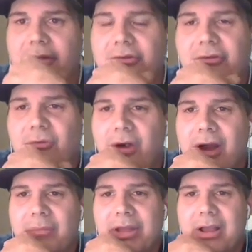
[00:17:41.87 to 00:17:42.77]
This is
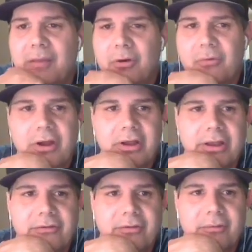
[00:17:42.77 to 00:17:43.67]
where I become a
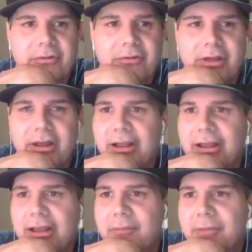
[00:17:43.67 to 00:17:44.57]
rookie. Someone's got
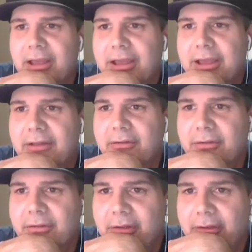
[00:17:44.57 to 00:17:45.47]
to give me a
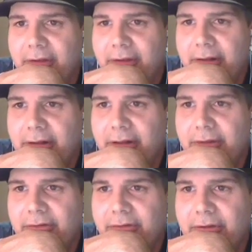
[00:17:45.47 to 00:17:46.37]
hint.
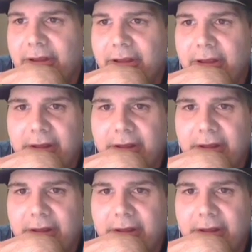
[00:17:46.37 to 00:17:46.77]
Let's see.